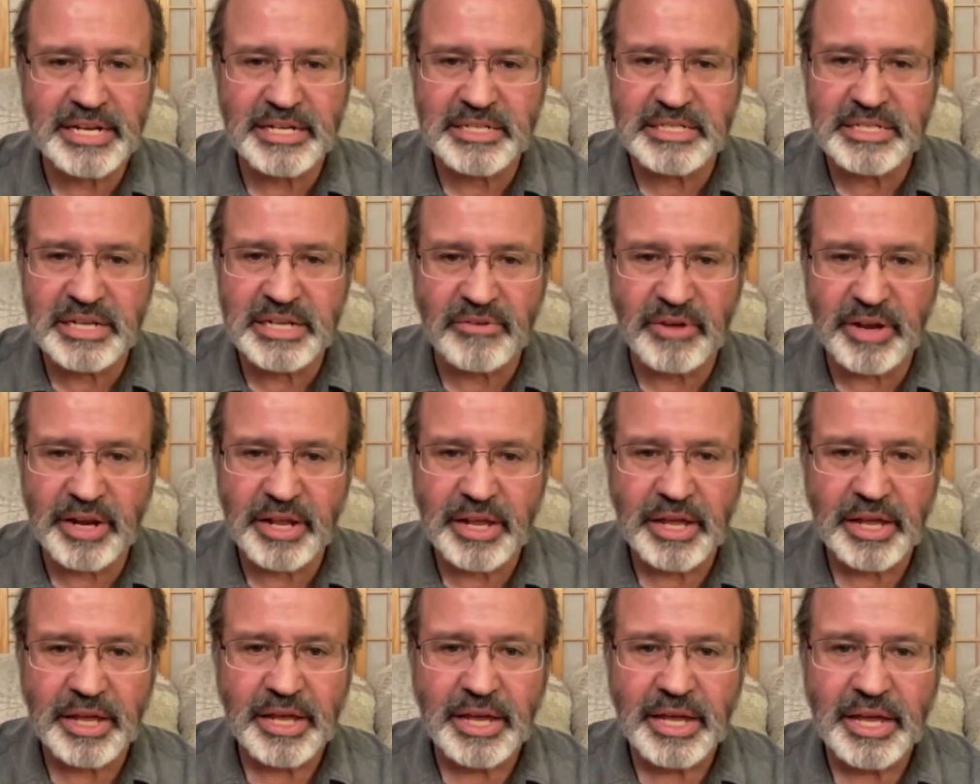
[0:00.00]
of it.
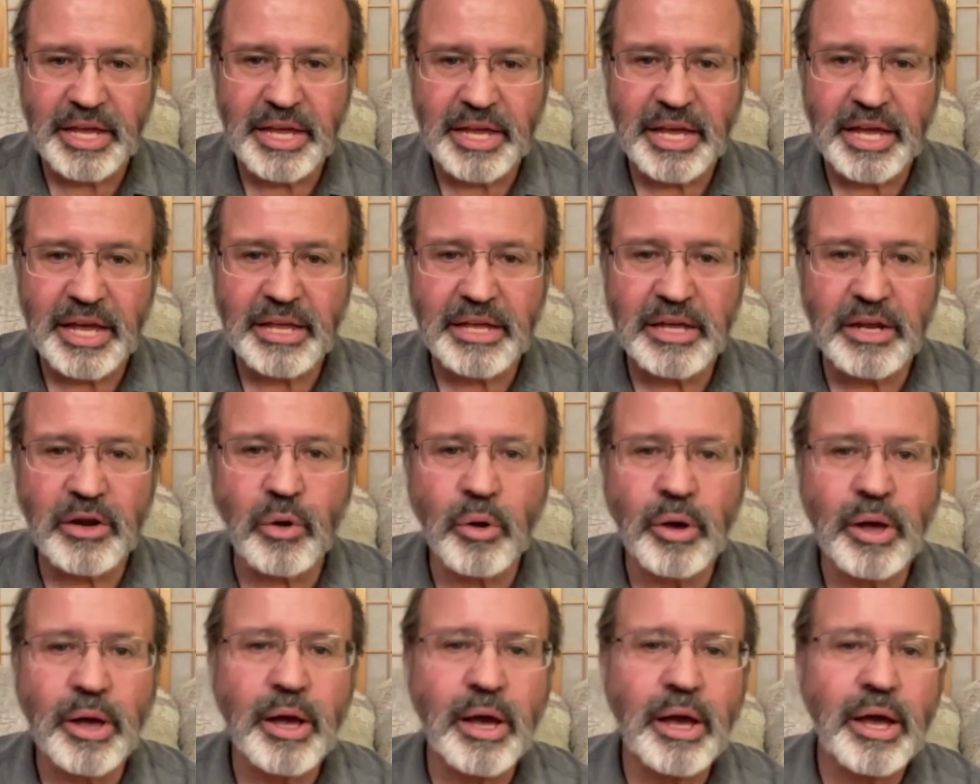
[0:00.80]
You
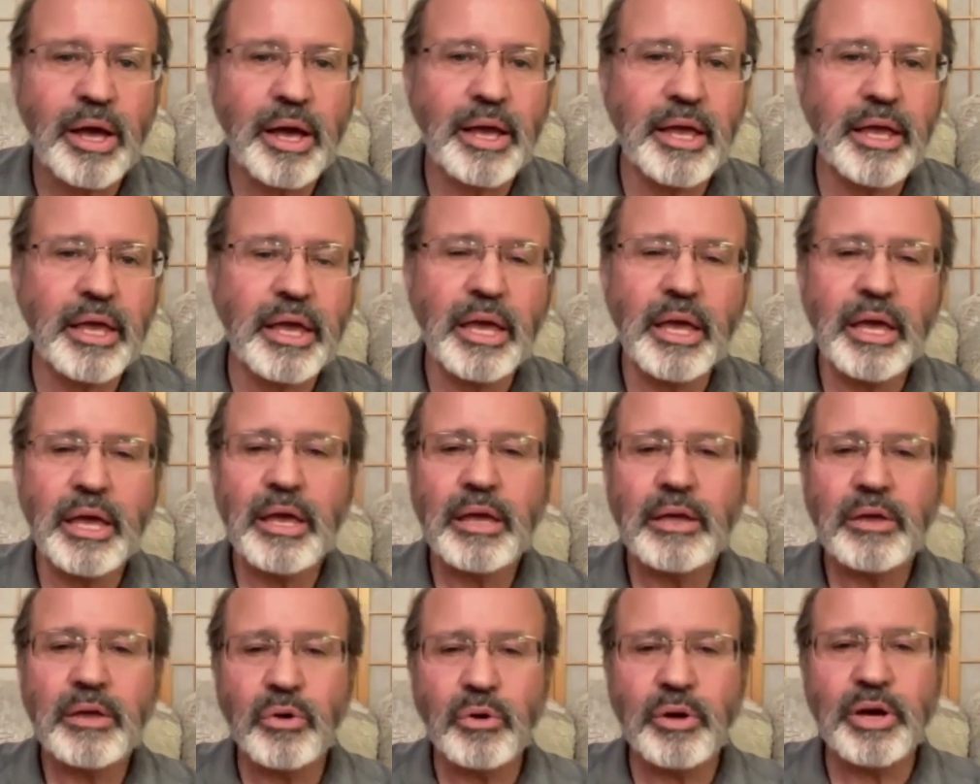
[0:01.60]
know,
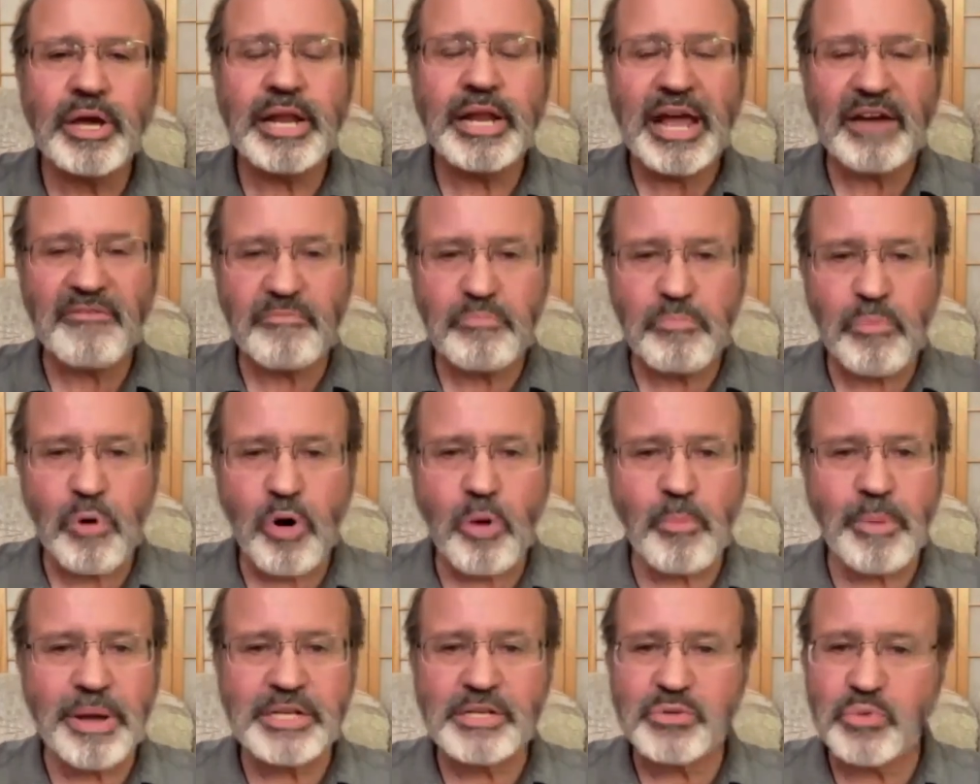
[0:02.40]
you can have
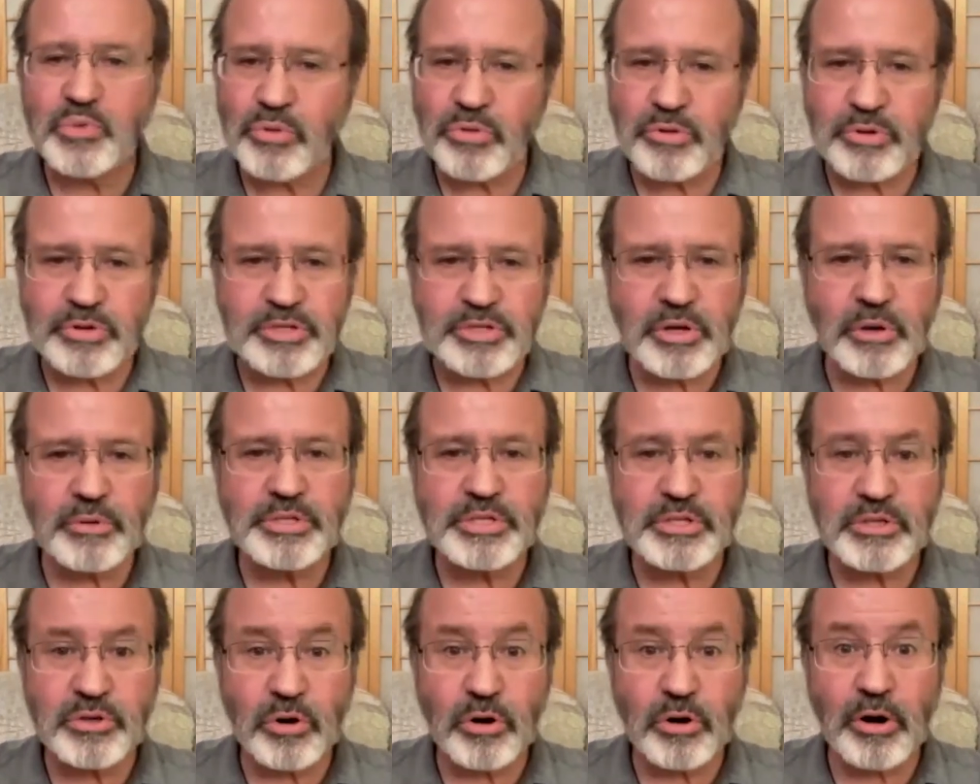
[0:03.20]
moments when there's no
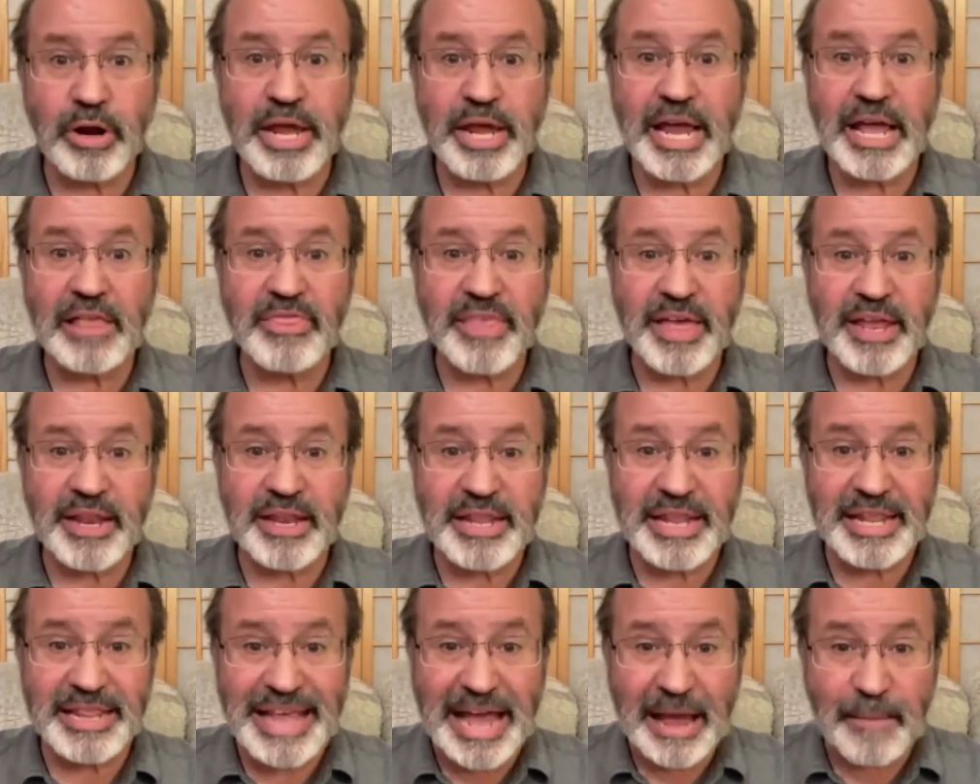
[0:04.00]
story, and
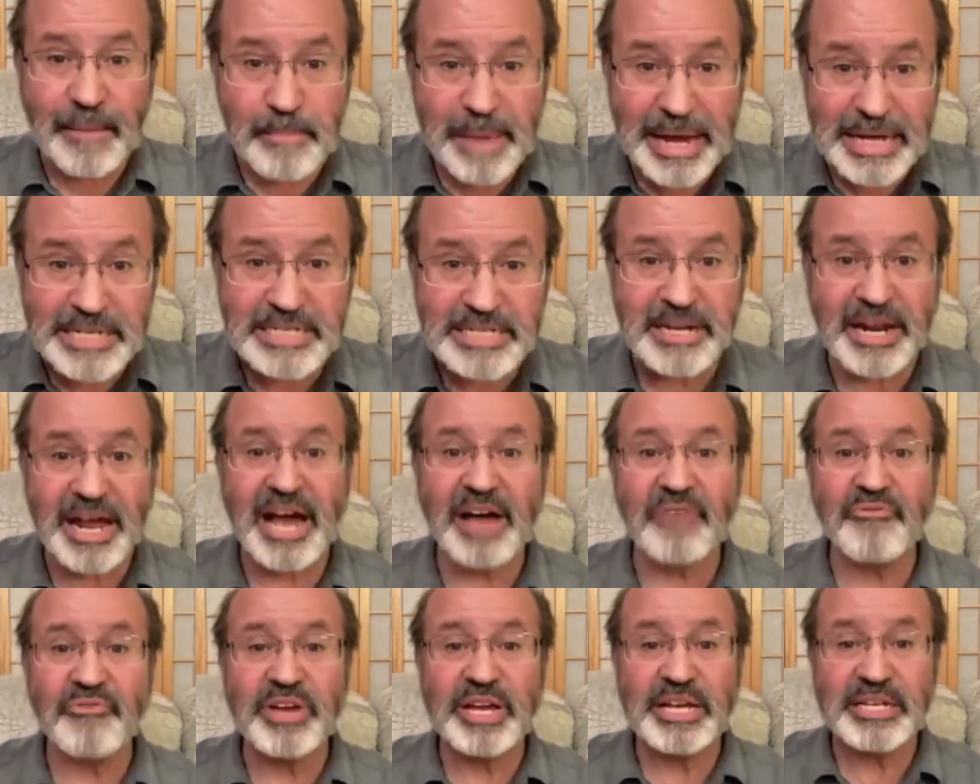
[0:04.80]
then that makes it
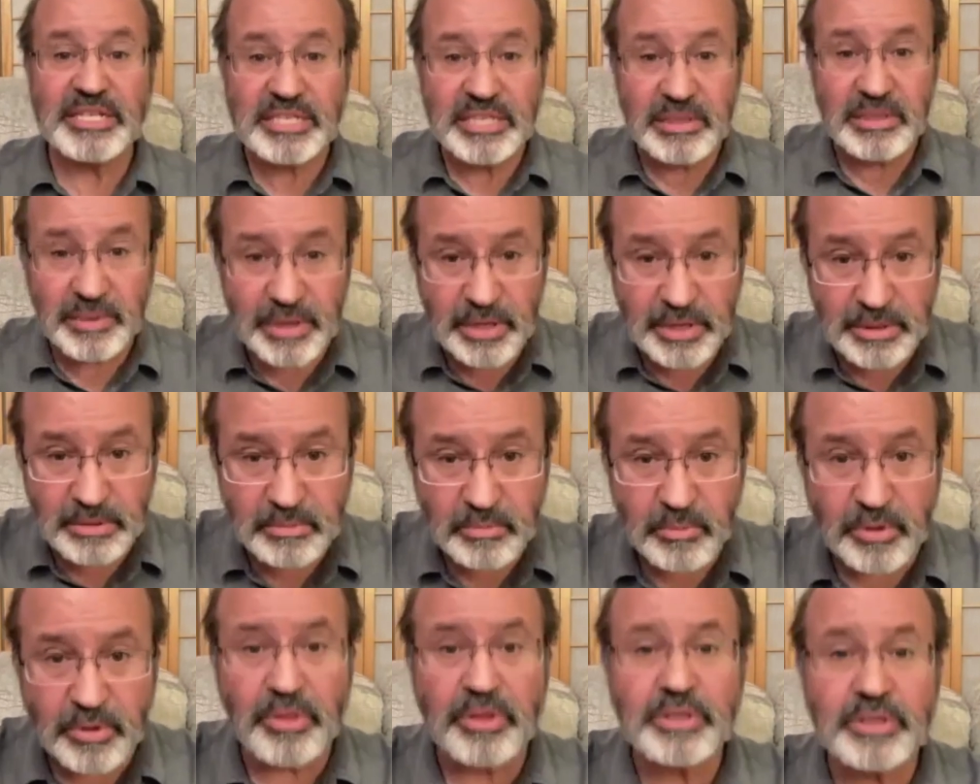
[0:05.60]
obvious that
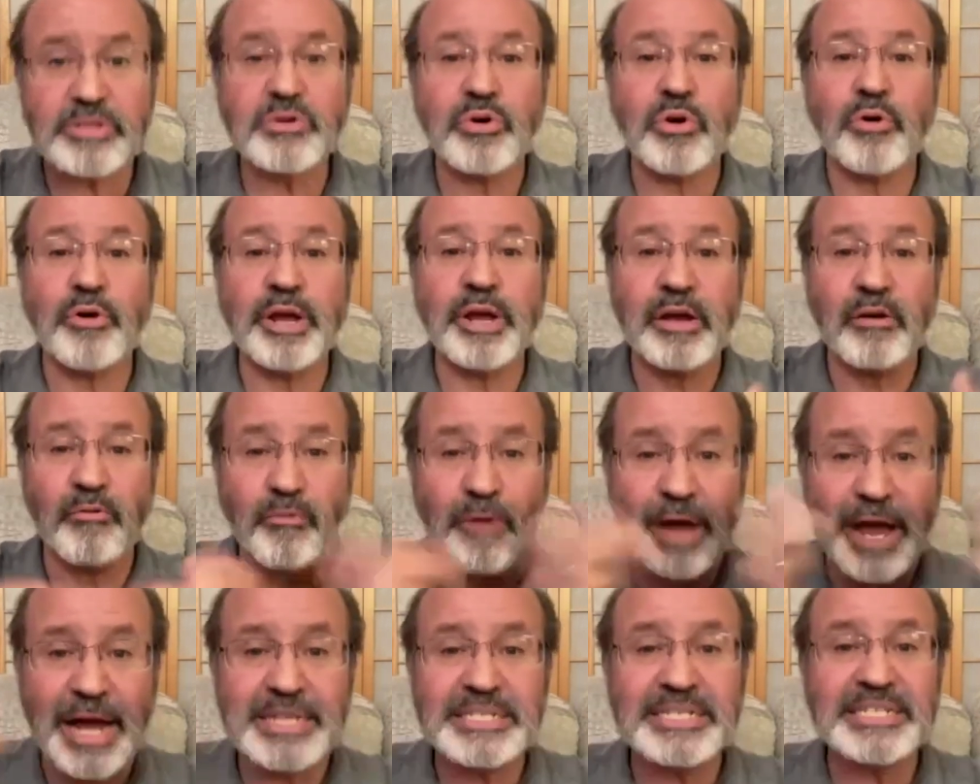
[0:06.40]
when the story
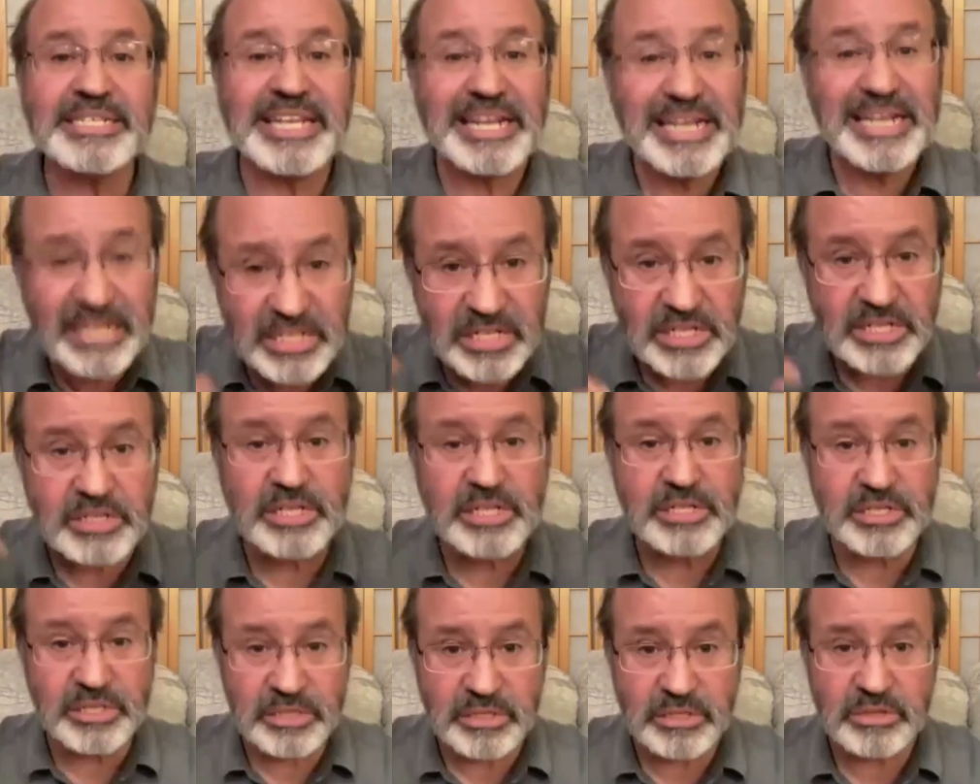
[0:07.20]
arises that it's
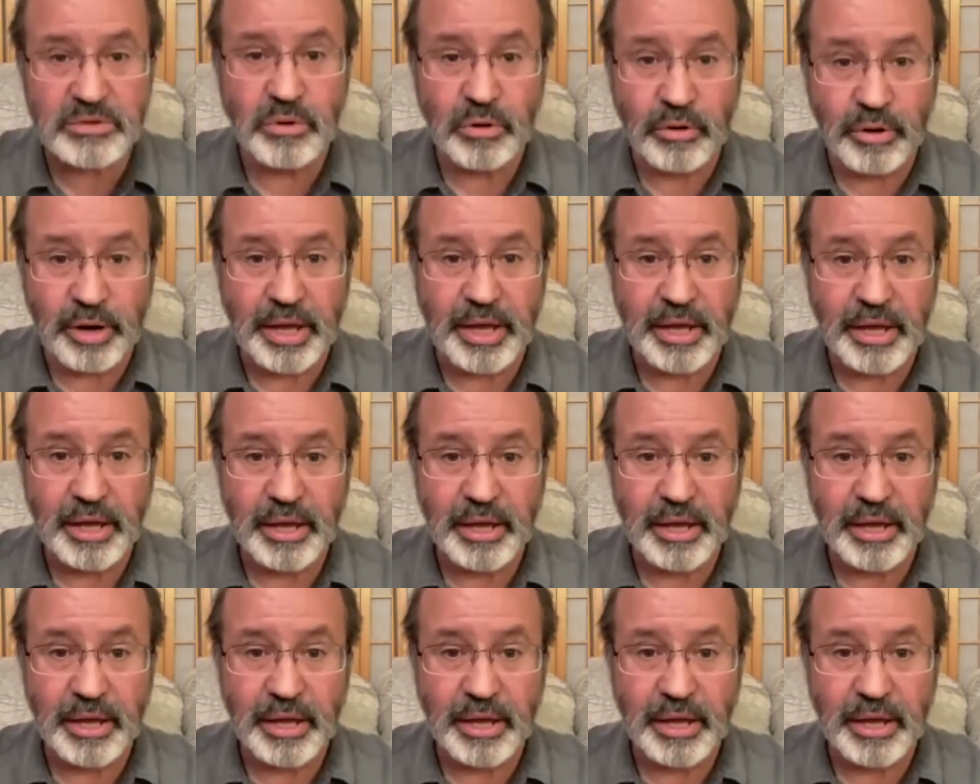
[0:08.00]
just a story,